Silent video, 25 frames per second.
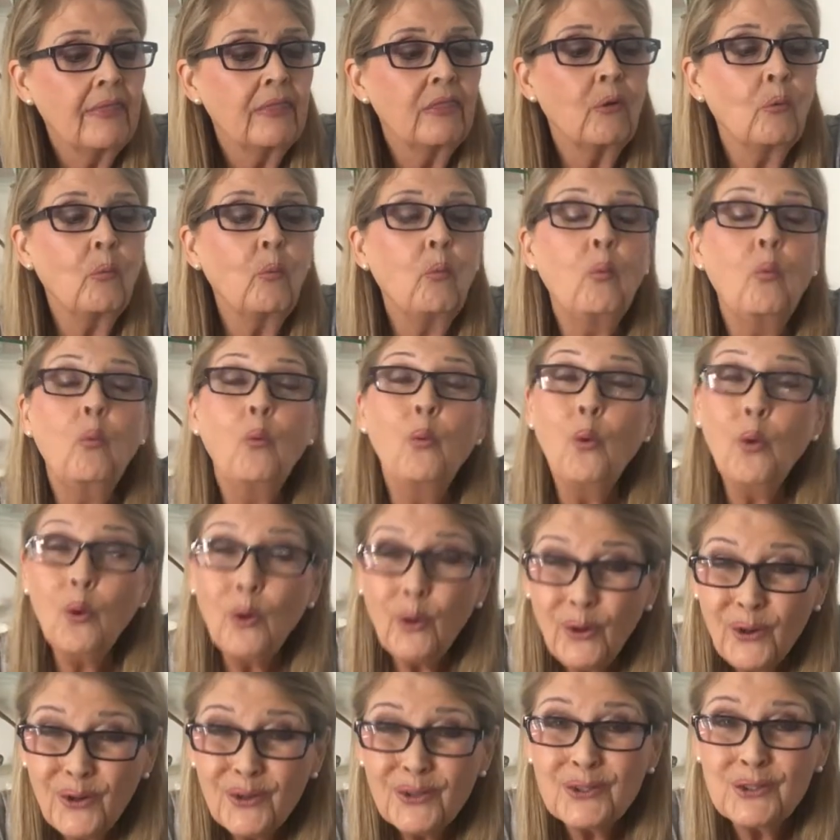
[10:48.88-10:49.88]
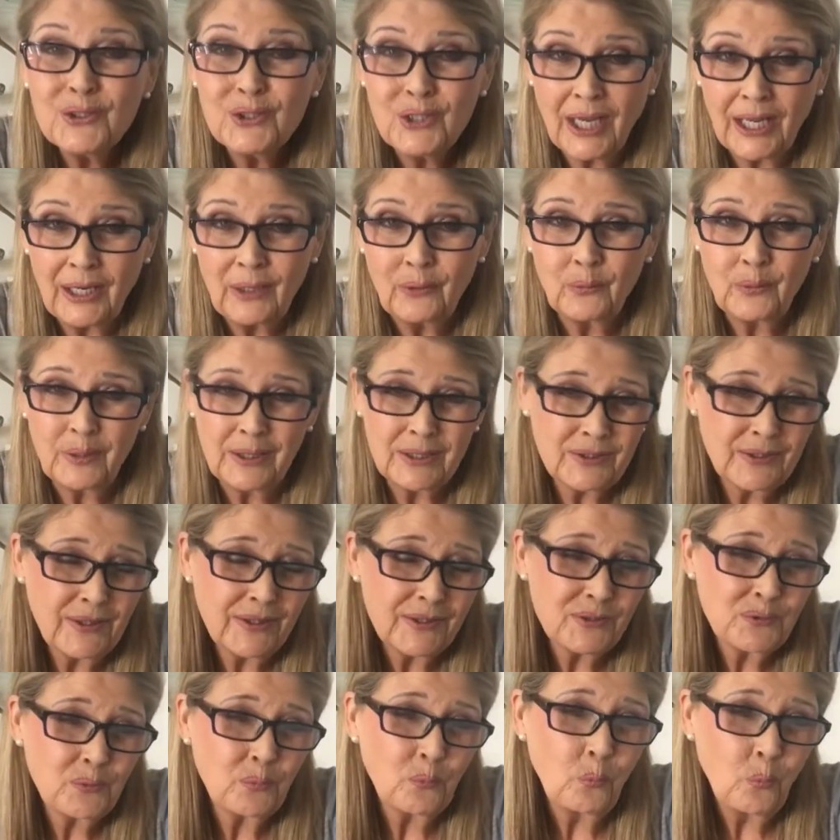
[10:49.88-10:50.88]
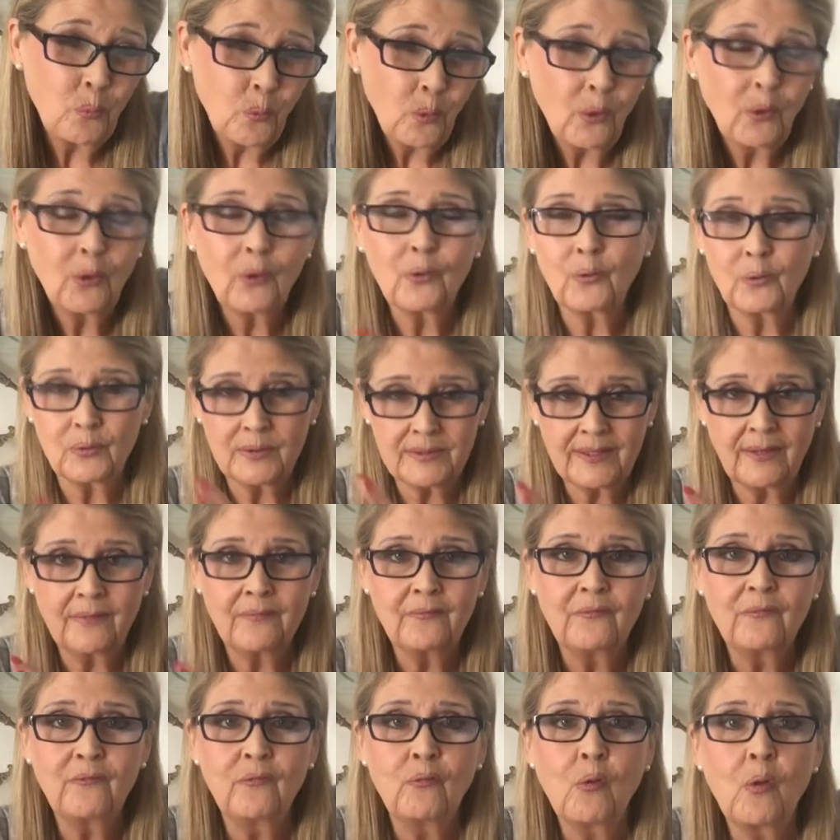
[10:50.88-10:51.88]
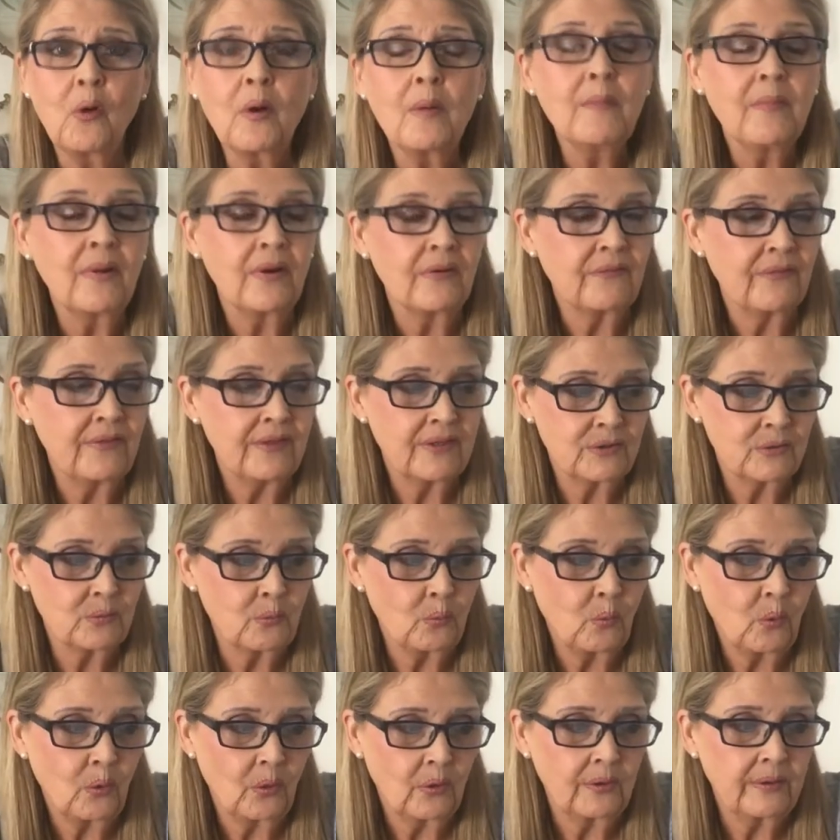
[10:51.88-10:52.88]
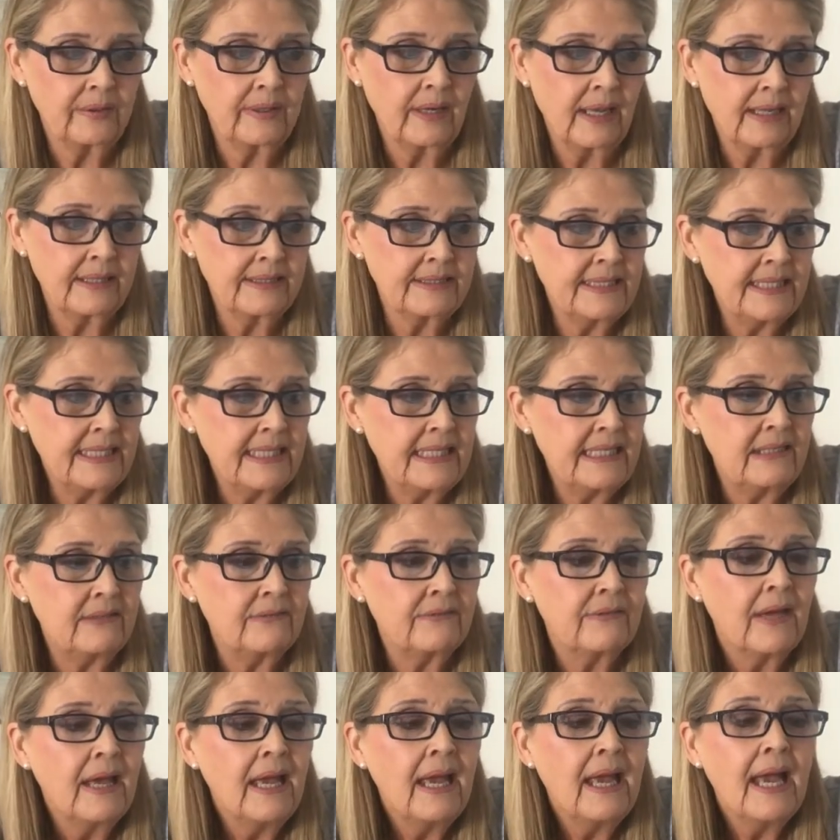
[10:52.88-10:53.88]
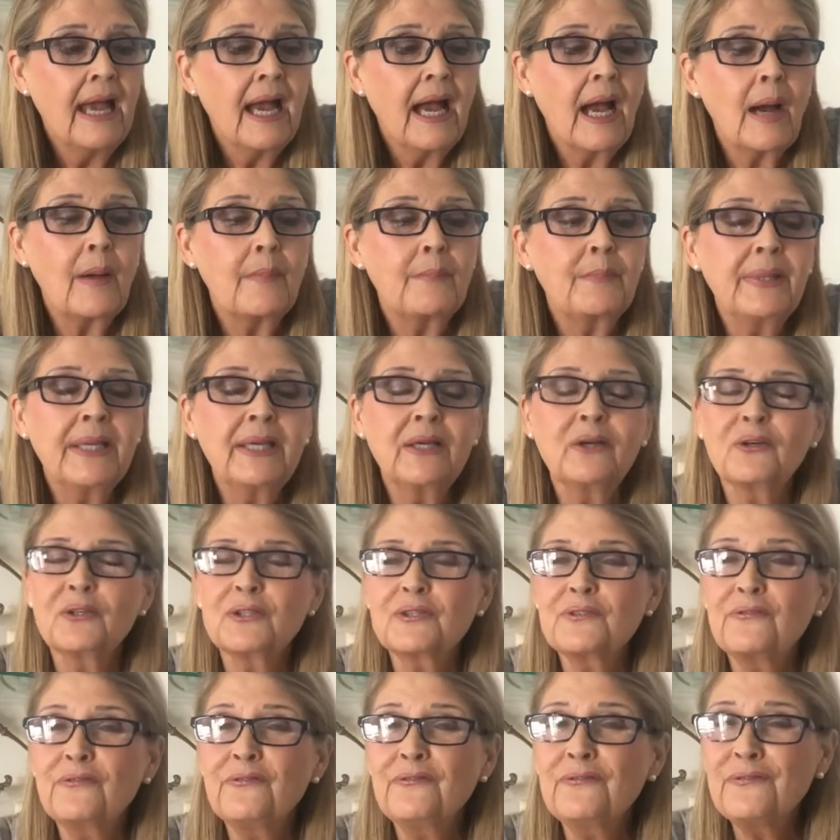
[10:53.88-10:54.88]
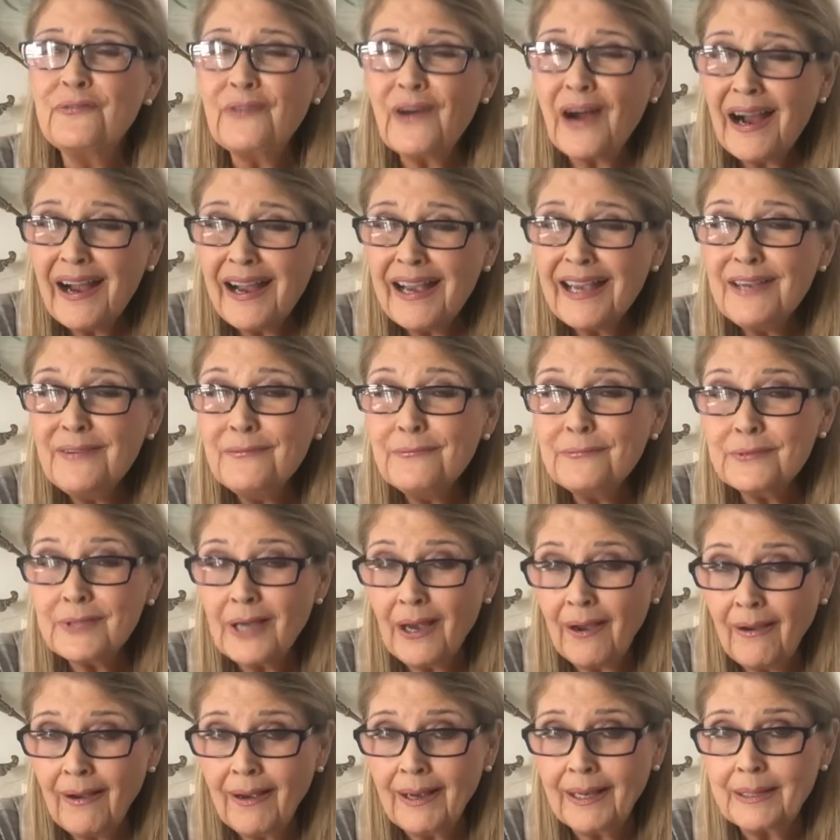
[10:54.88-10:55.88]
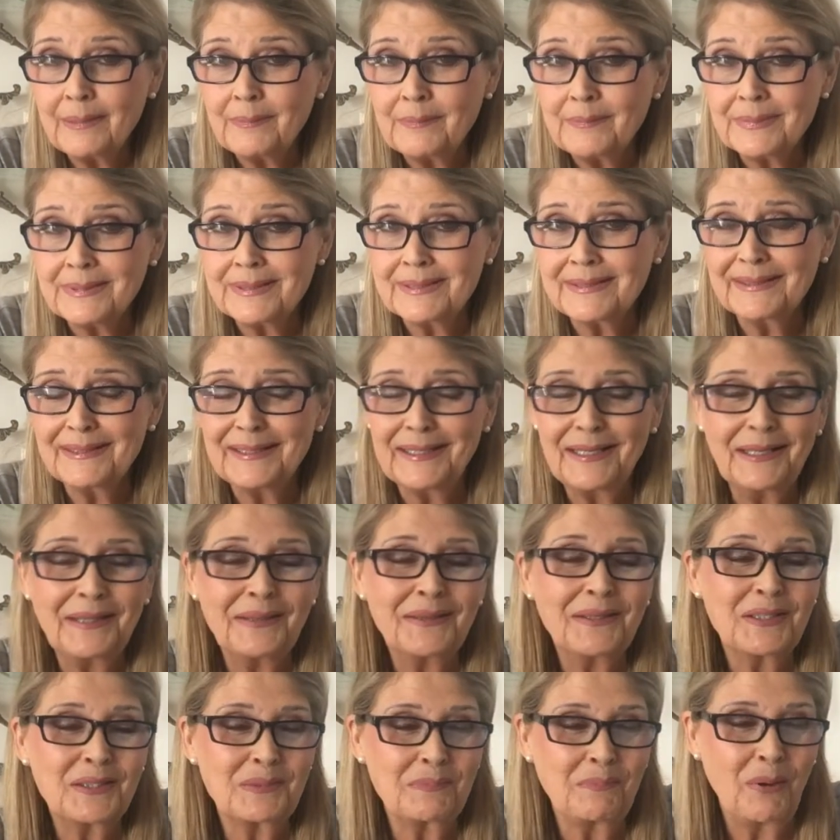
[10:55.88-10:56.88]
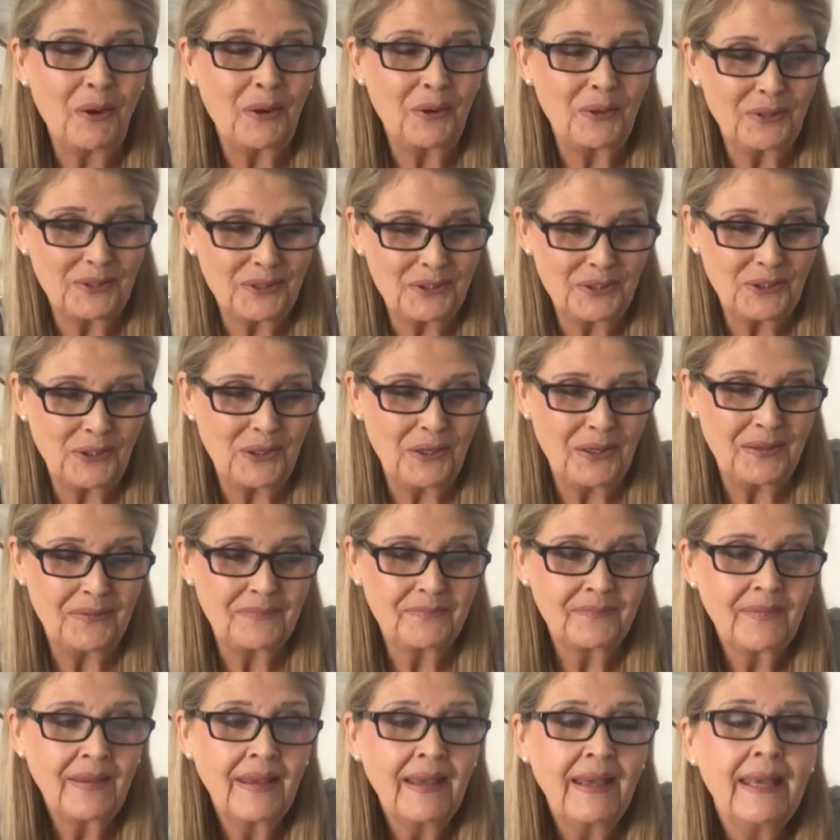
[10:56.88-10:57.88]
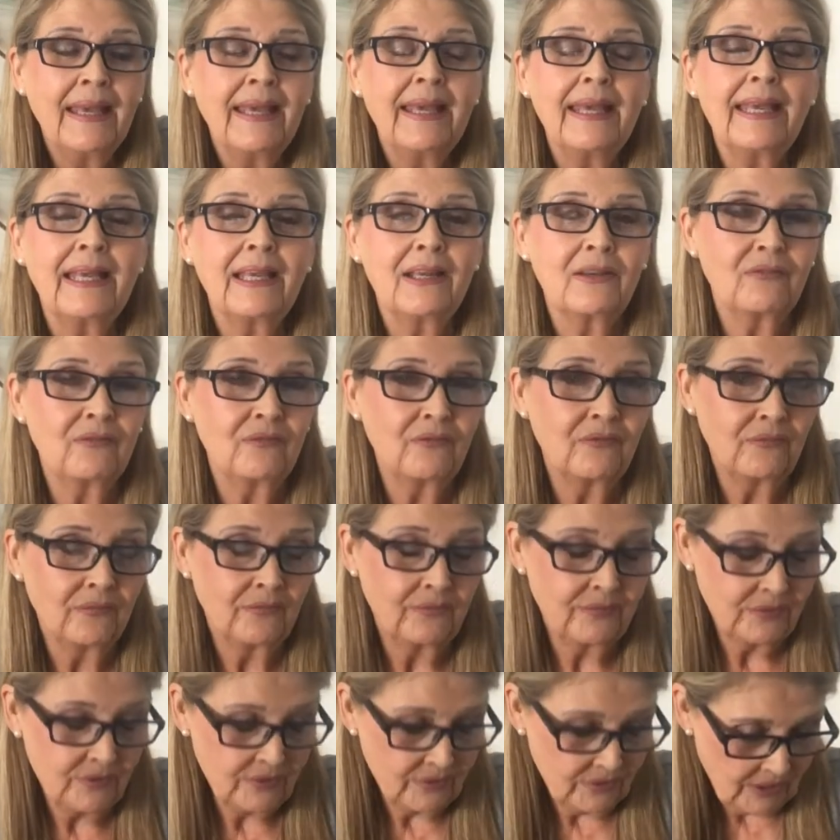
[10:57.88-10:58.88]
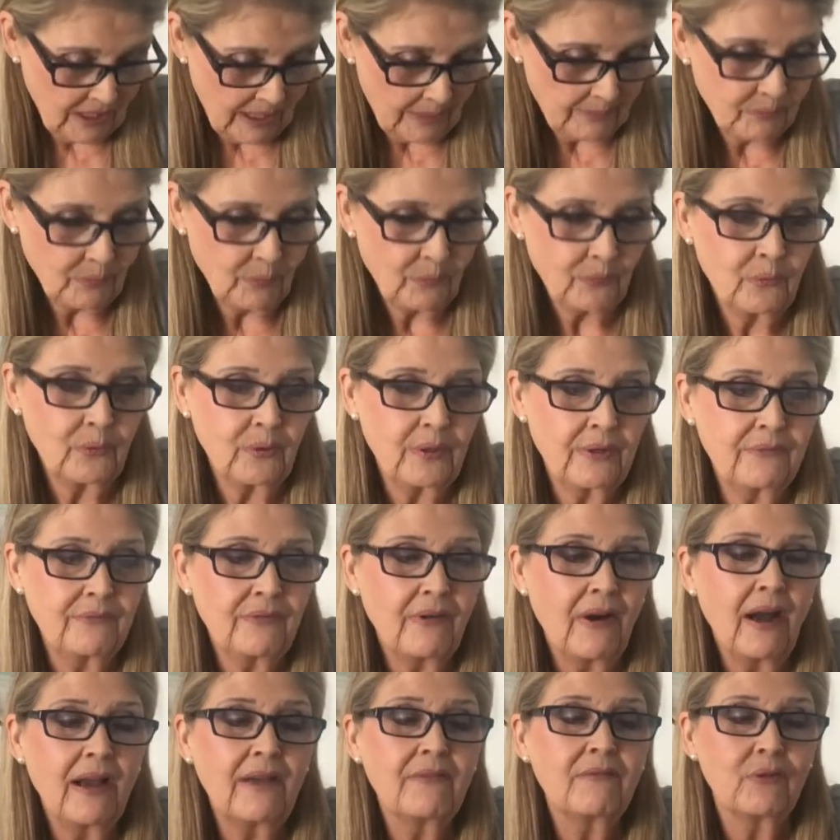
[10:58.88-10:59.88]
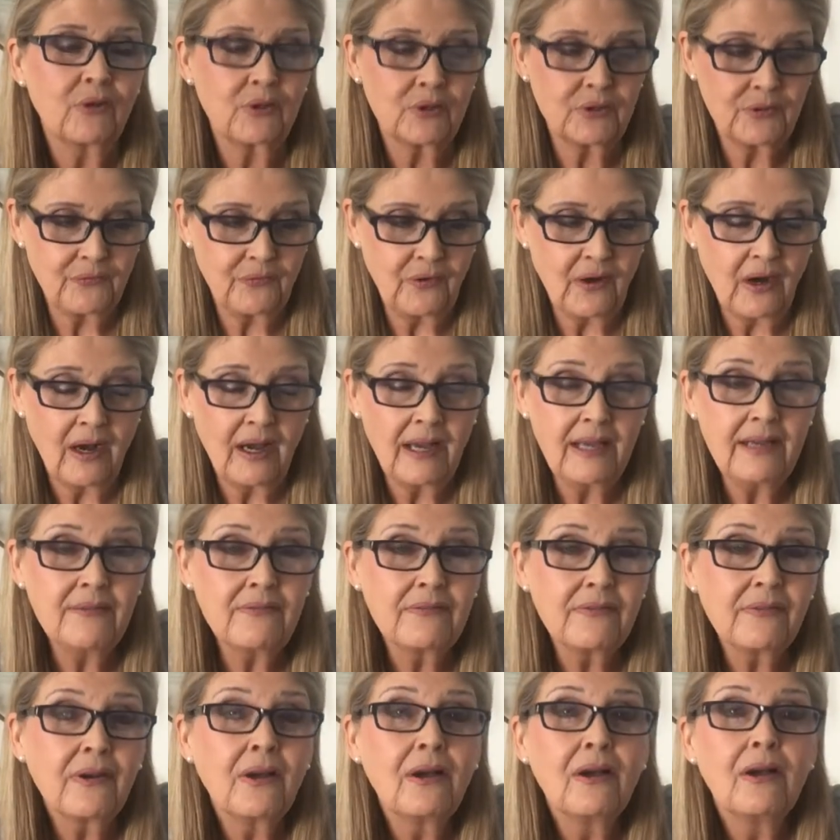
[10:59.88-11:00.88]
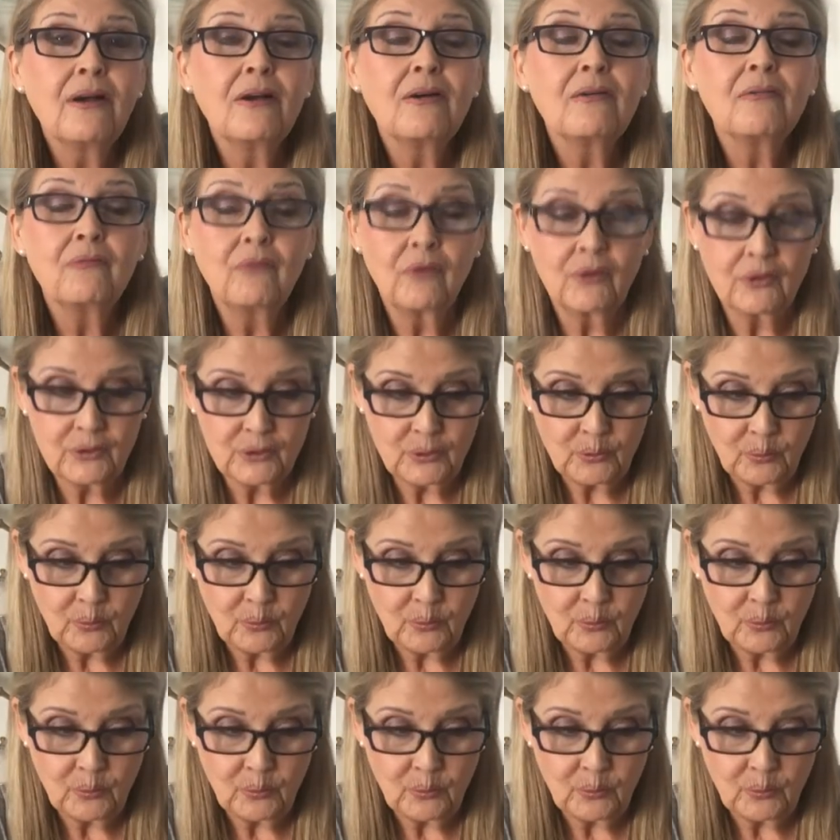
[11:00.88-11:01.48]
The word generous, this word or some form of this word, Nadiv, appears 5 times in this parasha. In chapter 35, verse 5, verse